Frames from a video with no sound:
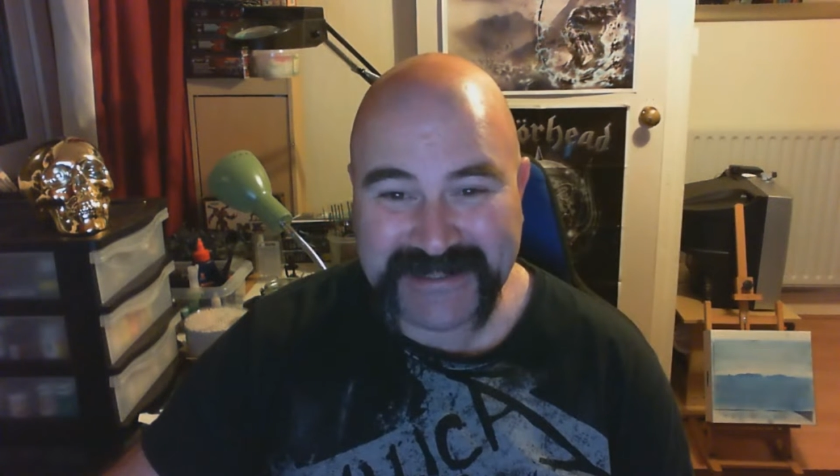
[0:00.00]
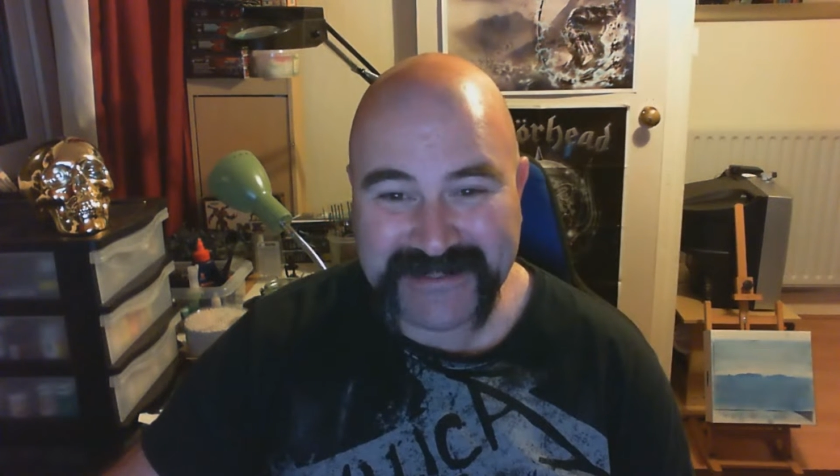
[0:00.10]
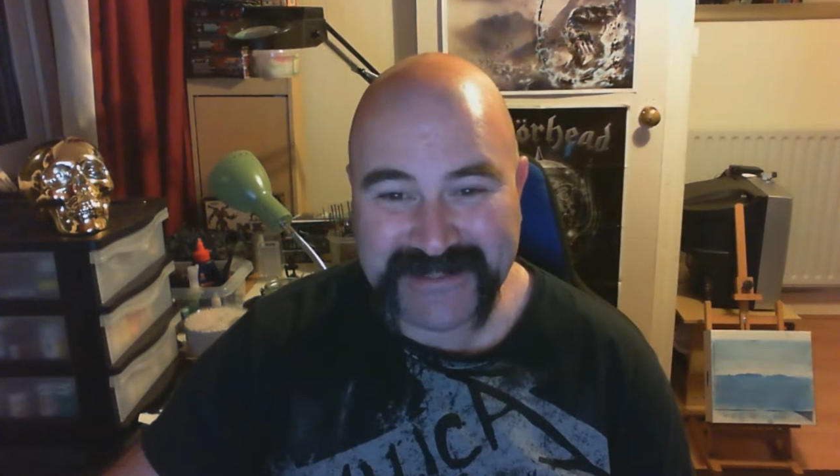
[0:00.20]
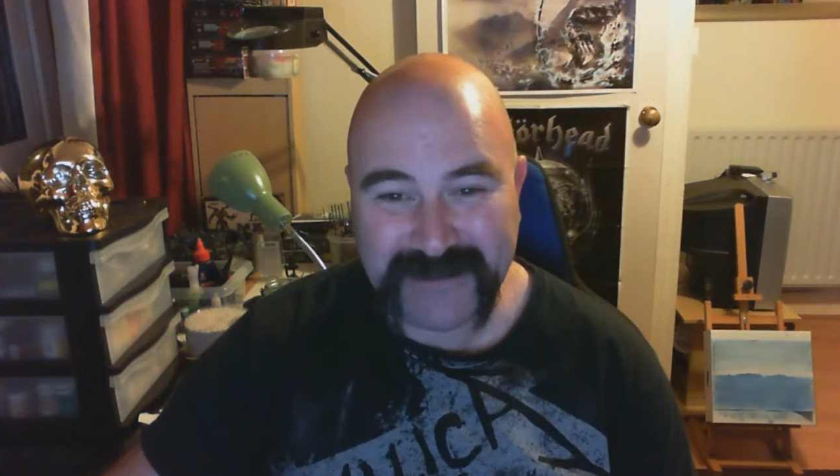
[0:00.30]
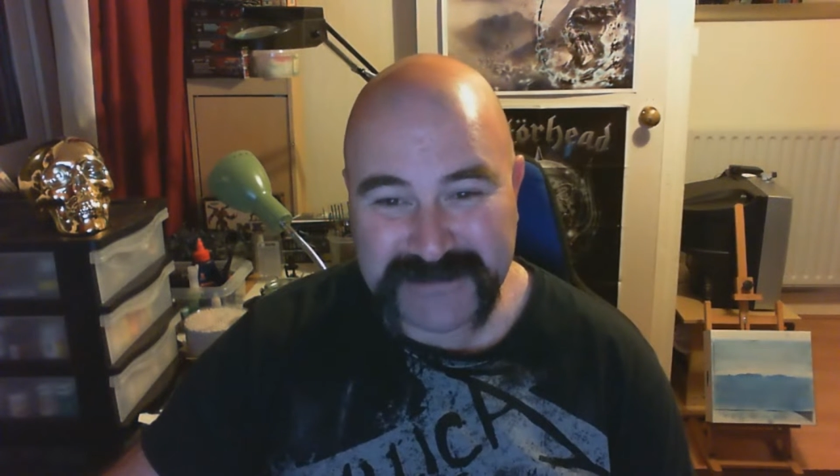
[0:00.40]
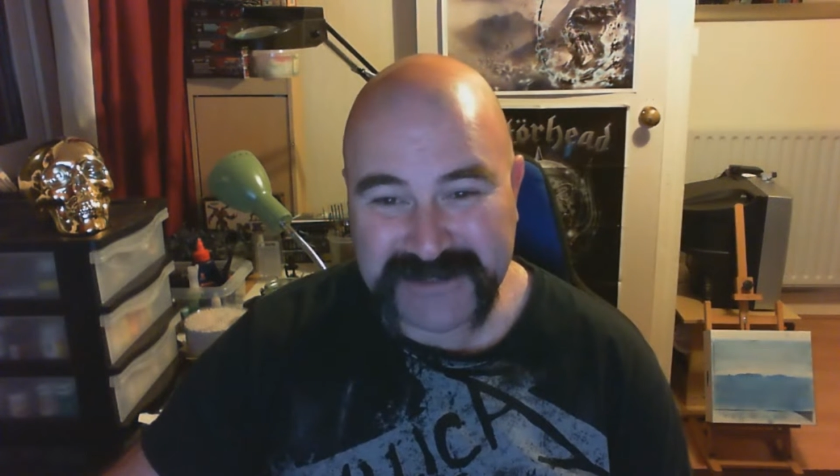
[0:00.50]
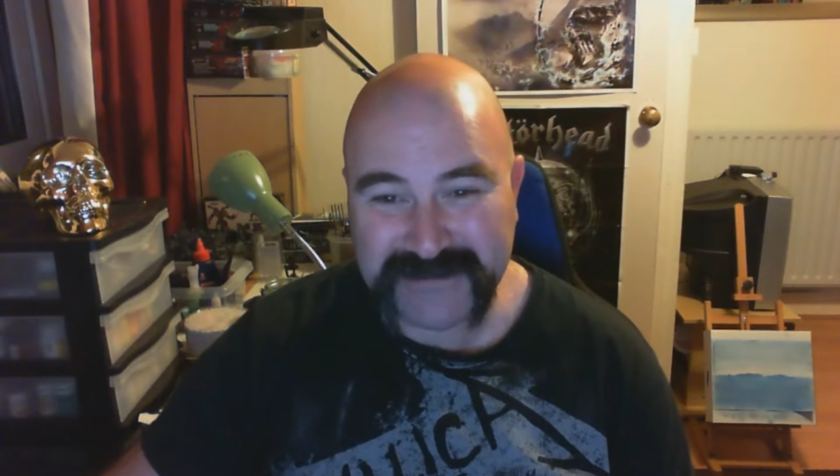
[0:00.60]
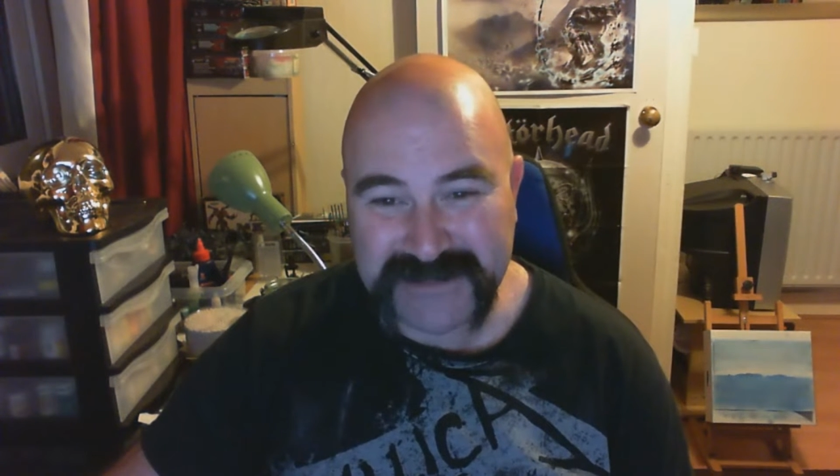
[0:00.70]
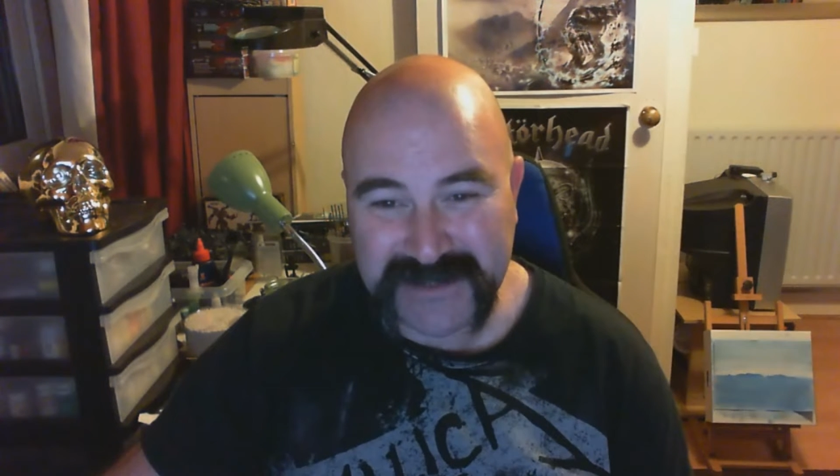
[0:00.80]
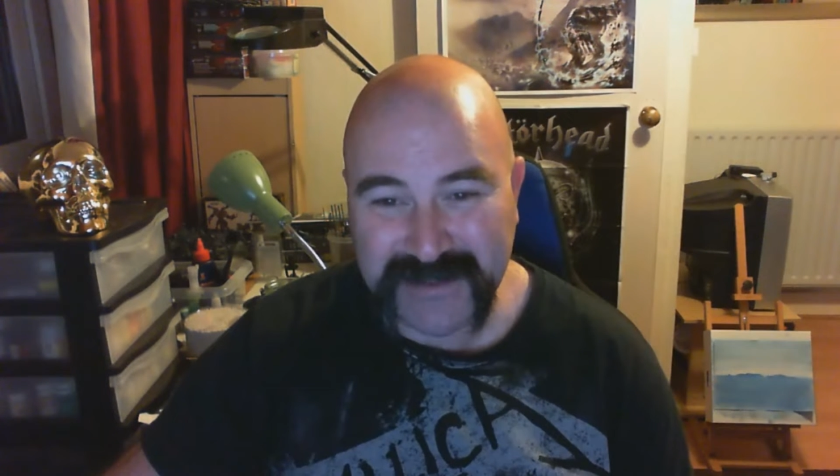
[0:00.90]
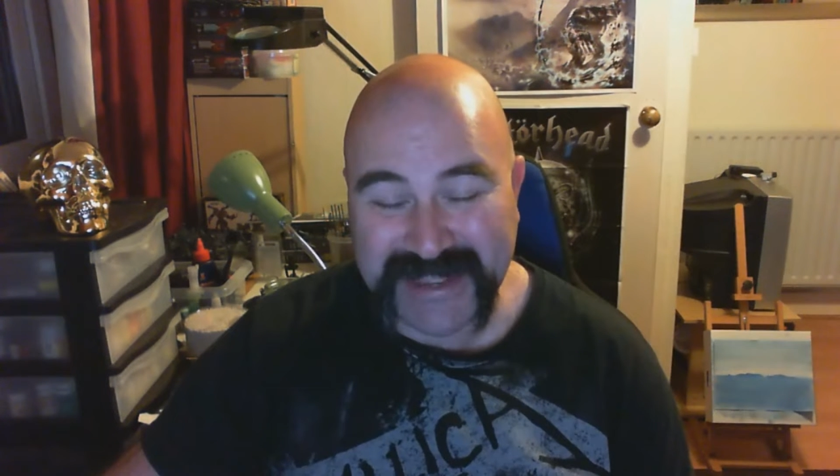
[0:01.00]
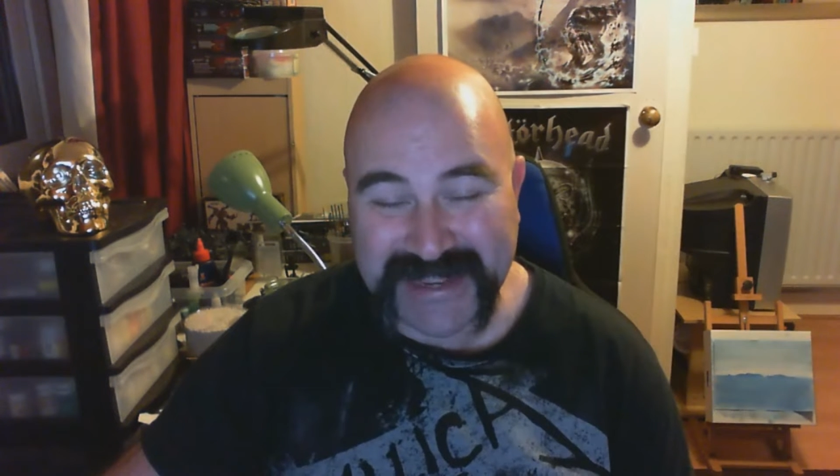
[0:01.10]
that was up to about